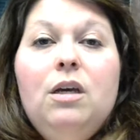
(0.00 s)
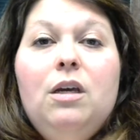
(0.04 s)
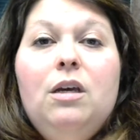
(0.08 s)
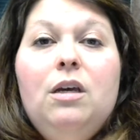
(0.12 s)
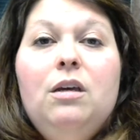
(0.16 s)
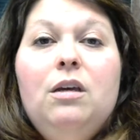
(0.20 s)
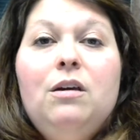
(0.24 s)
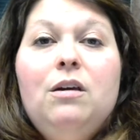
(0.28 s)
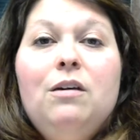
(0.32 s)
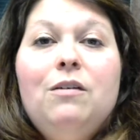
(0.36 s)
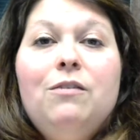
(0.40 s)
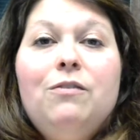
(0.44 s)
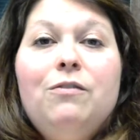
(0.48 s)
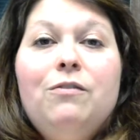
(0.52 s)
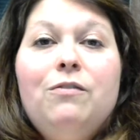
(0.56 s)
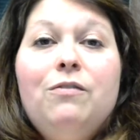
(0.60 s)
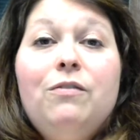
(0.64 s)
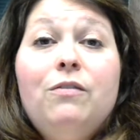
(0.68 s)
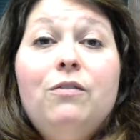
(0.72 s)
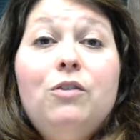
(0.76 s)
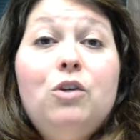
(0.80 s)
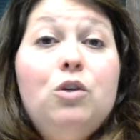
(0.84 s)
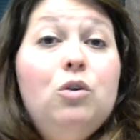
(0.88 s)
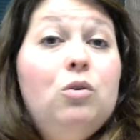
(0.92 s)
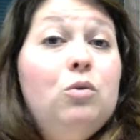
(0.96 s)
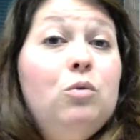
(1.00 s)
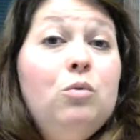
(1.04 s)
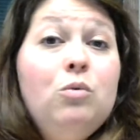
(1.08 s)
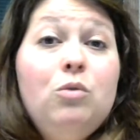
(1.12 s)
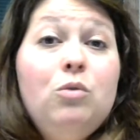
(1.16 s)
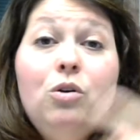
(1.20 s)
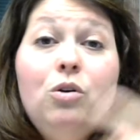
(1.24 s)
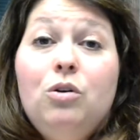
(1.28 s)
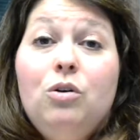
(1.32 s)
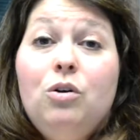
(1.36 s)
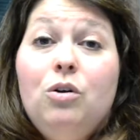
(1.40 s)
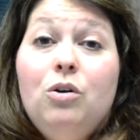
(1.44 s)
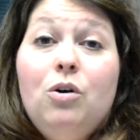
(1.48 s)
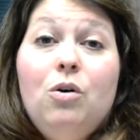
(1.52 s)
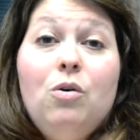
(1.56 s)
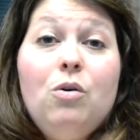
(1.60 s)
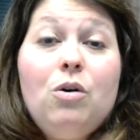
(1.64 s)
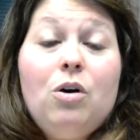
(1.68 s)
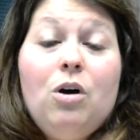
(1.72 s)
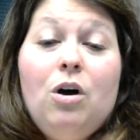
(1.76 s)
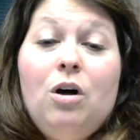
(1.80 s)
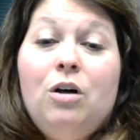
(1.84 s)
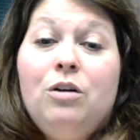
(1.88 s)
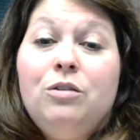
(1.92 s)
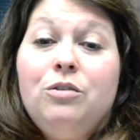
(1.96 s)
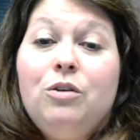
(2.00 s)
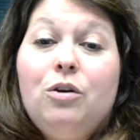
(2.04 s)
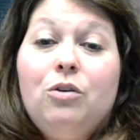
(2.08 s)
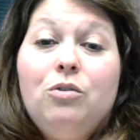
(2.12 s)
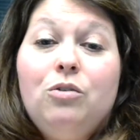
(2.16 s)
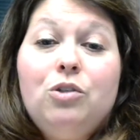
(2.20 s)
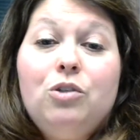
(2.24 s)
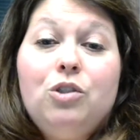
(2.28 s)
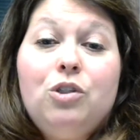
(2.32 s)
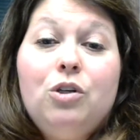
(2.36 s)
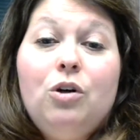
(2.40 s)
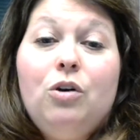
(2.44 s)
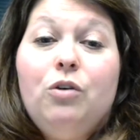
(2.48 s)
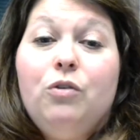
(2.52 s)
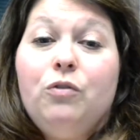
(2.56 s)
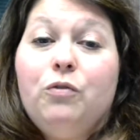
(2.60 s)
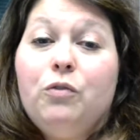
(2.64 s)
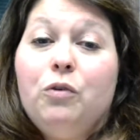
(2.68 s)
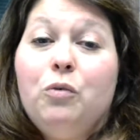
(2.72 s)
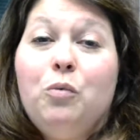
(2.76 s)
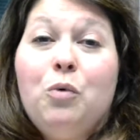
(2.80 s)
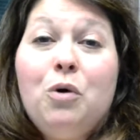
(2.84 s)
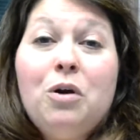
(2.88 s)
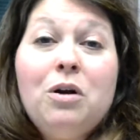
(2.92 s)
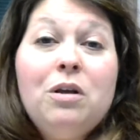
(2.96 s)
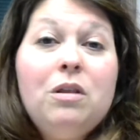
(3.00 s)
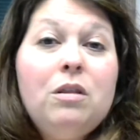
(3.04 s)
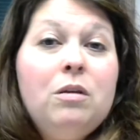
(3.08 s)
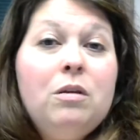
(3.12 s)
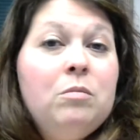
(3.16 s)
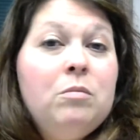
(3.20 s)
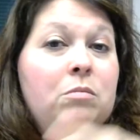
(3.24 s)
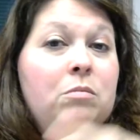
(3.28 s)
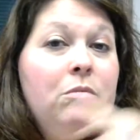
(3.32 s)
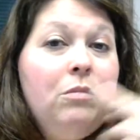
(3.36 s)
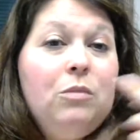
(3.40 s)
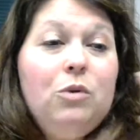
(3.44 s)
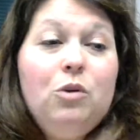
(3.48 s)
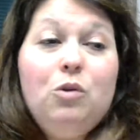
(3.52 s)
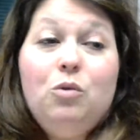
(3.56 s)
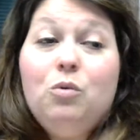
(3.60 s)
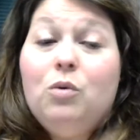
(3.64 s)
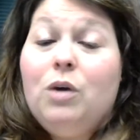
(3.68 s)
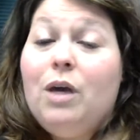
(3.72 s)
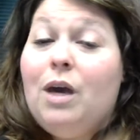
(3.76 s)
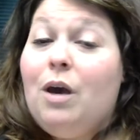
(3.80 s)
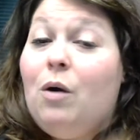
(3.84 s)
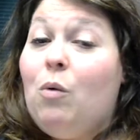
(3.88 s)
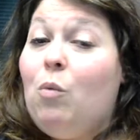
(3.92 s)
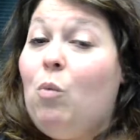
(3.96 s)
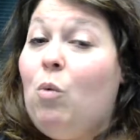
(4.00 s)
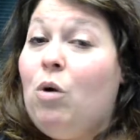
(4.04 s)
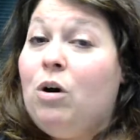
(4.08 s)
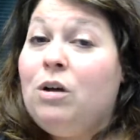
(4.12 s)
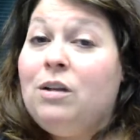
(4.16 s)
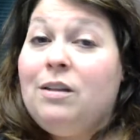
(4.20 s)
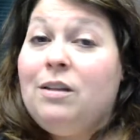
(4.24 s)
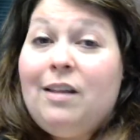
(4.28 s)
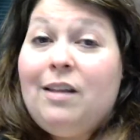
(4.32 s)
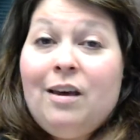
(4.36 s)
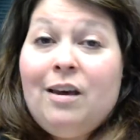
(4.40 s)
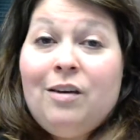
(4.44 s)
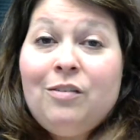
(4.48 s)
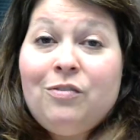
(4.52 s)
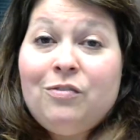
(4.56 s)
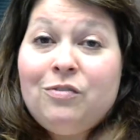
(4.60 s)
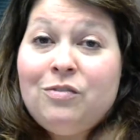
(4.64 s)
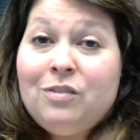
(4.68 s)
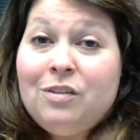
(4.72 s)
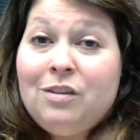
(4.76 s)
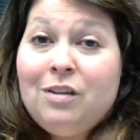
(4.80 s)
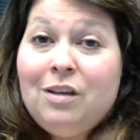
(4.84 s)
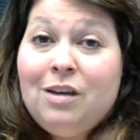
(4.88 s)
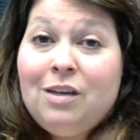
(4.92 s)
If you no-call, no-show for one of them, you get 1 left, and